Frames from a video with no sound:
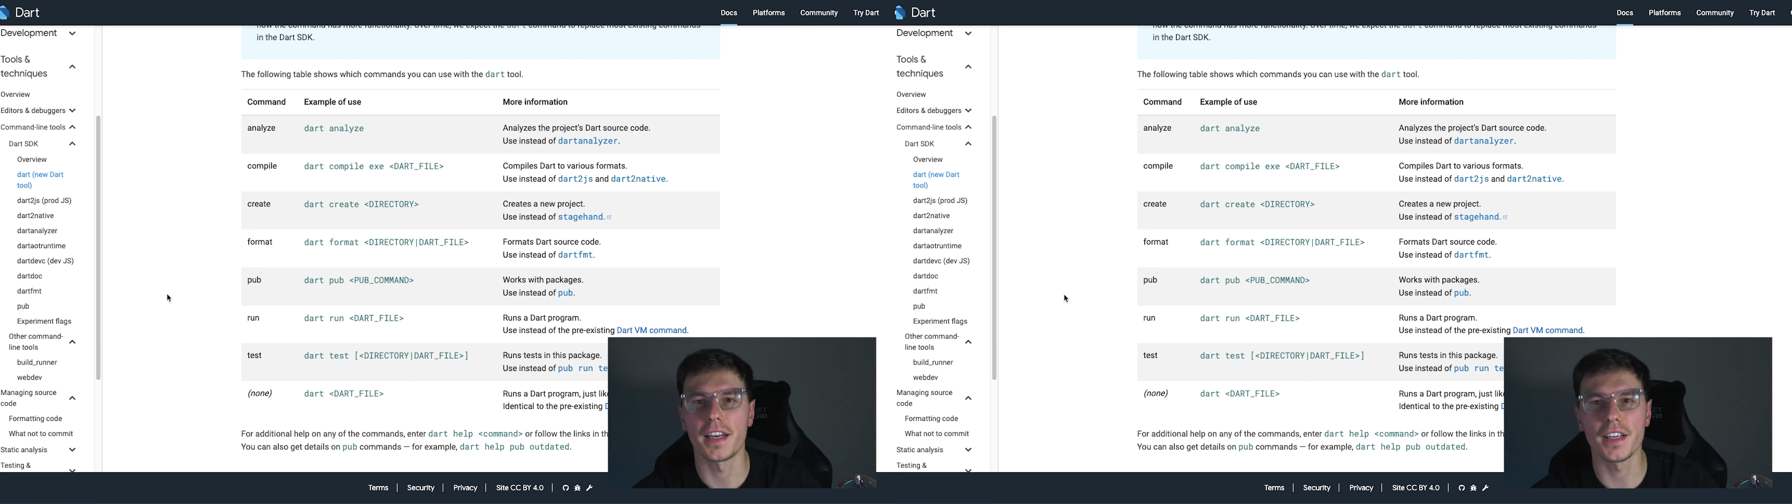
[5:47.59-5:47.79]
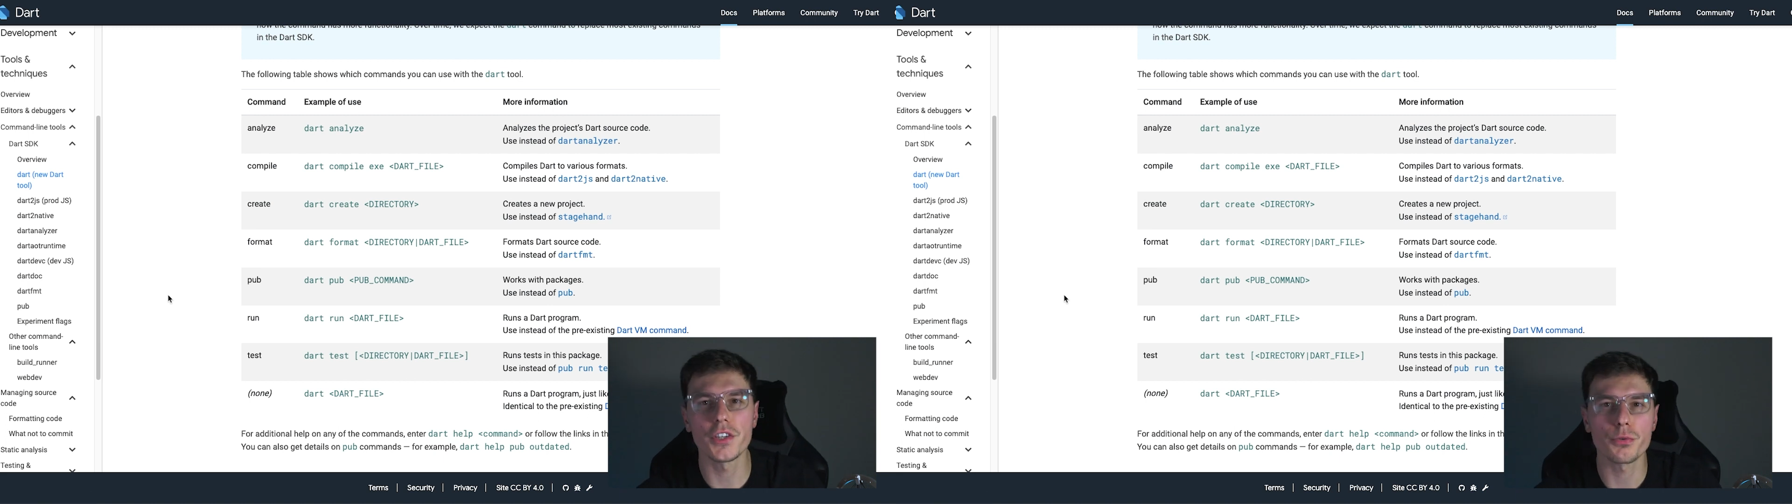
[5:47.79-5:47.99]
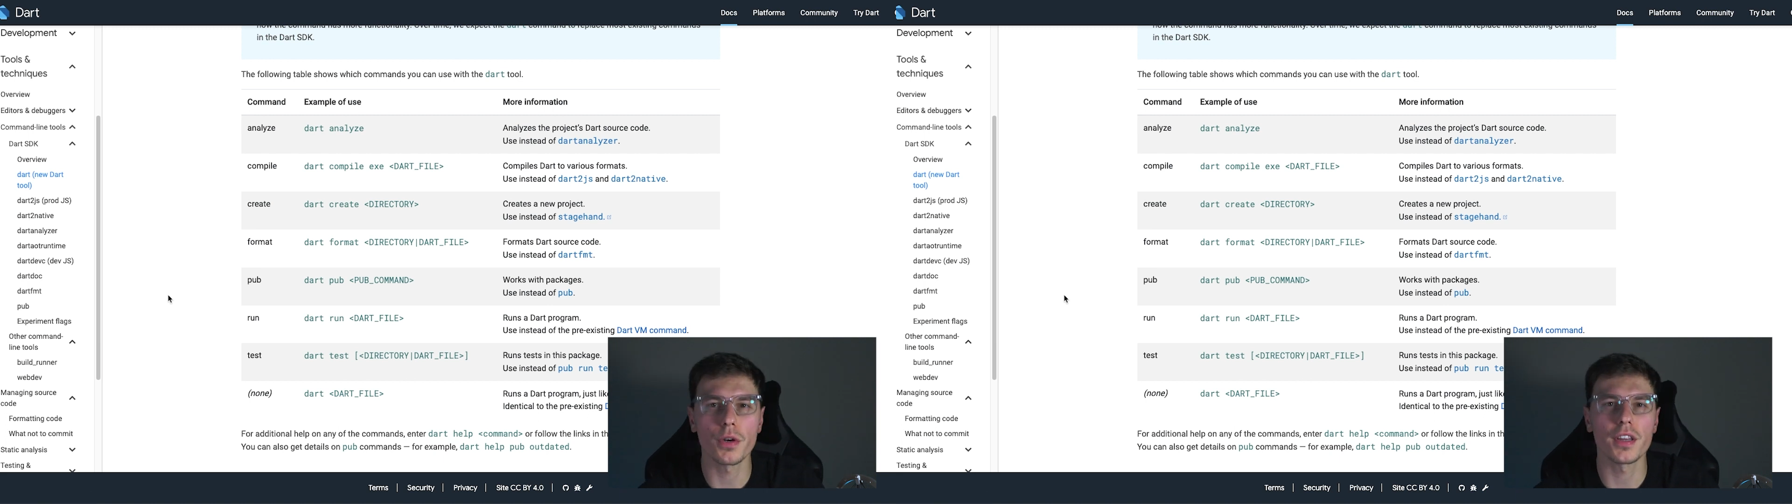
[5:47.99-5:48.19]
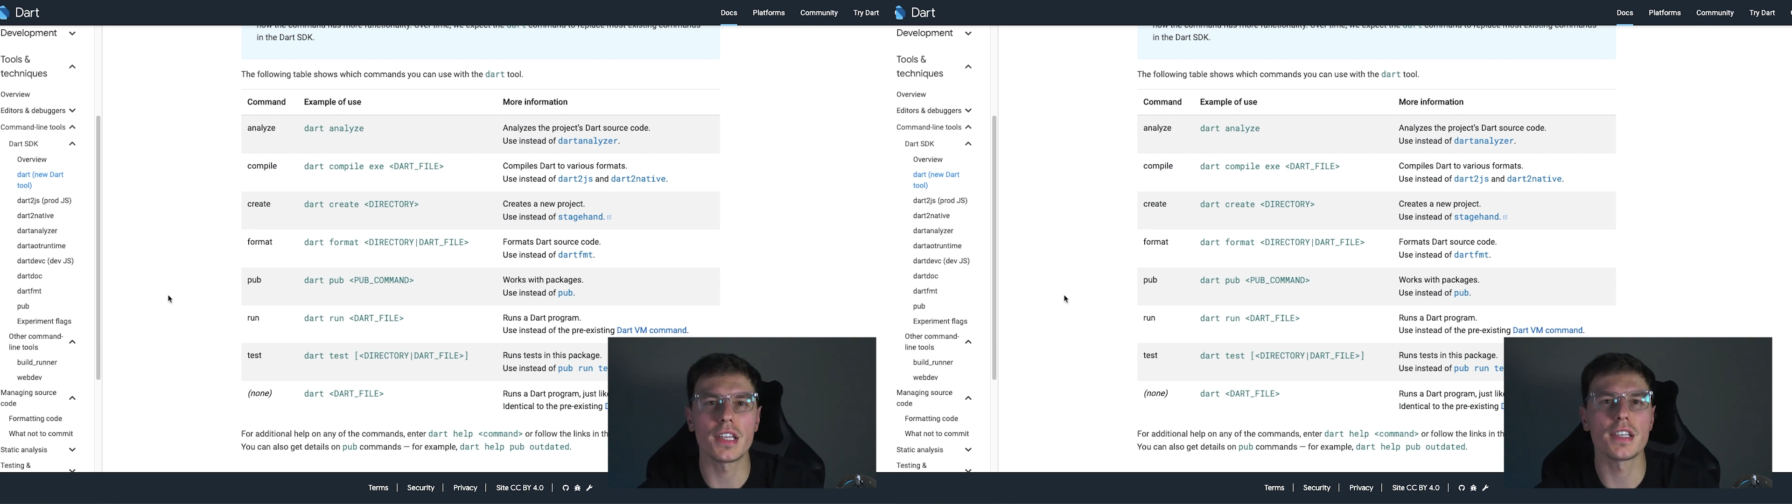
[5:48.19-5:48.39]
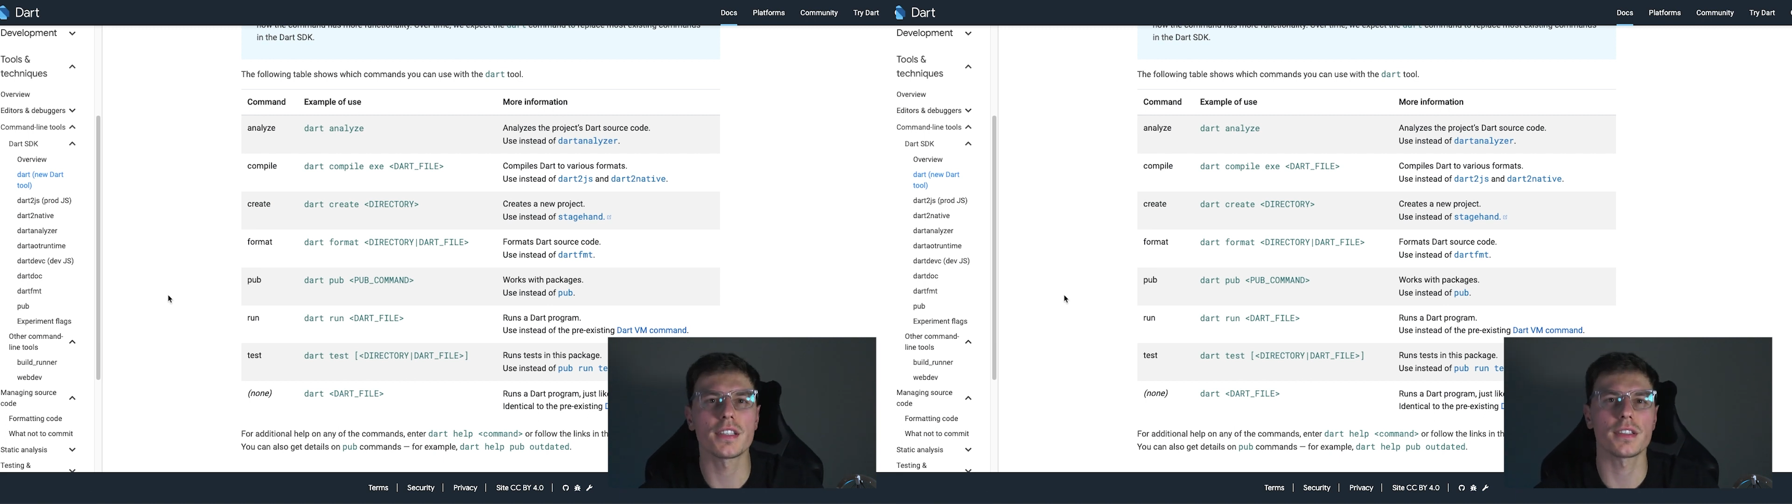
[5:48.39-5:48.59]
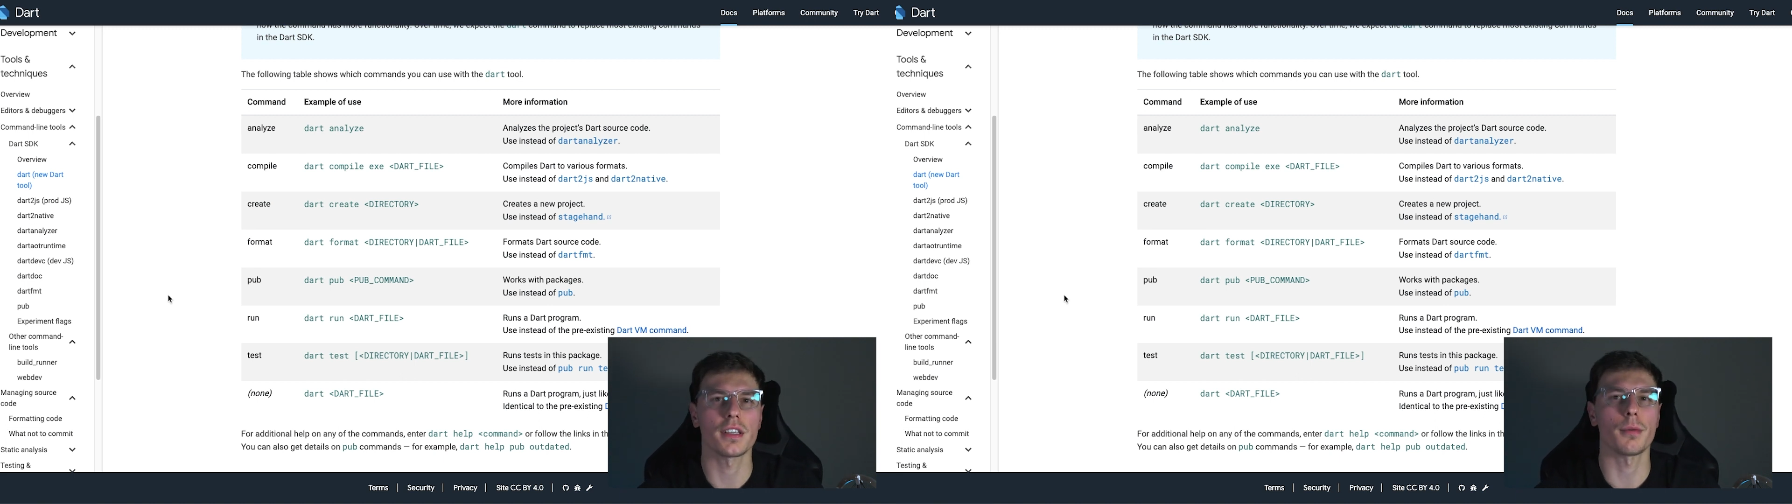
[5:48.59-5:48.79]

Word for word: and each one of these